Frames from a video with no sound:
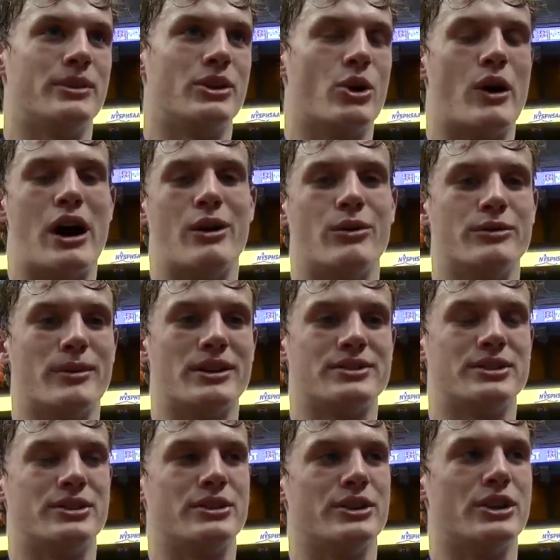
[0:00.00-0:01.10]
and go out with my
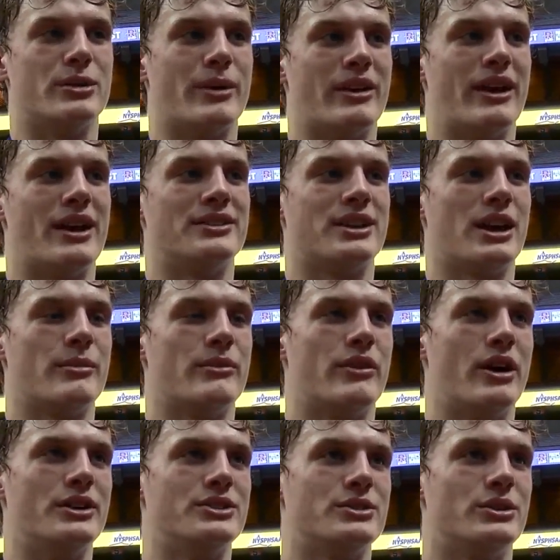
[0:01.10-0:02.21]
senior year, my last game of
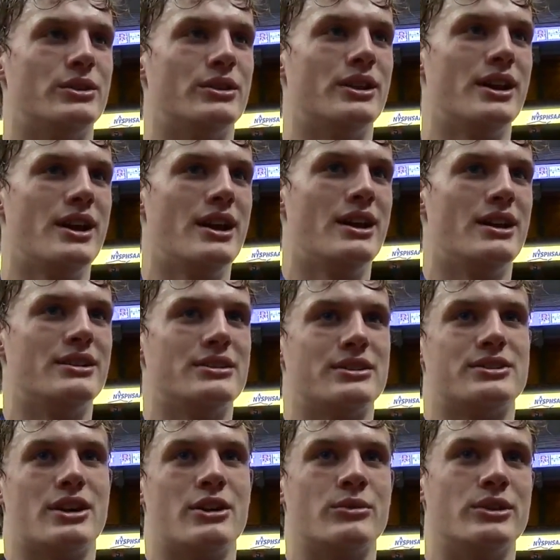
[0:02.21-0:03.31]
high school.
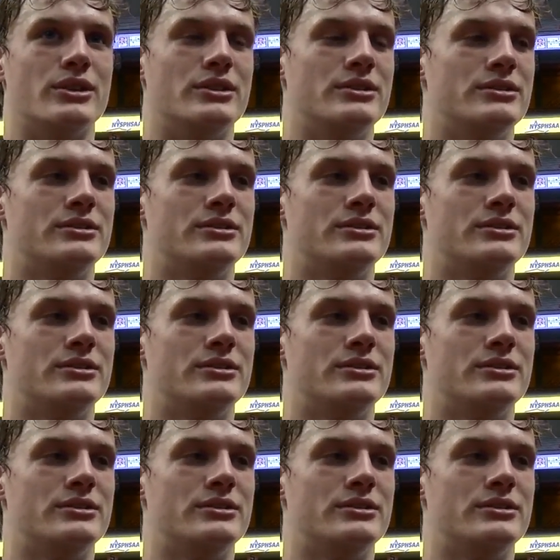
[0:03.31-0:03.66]
Just unreal.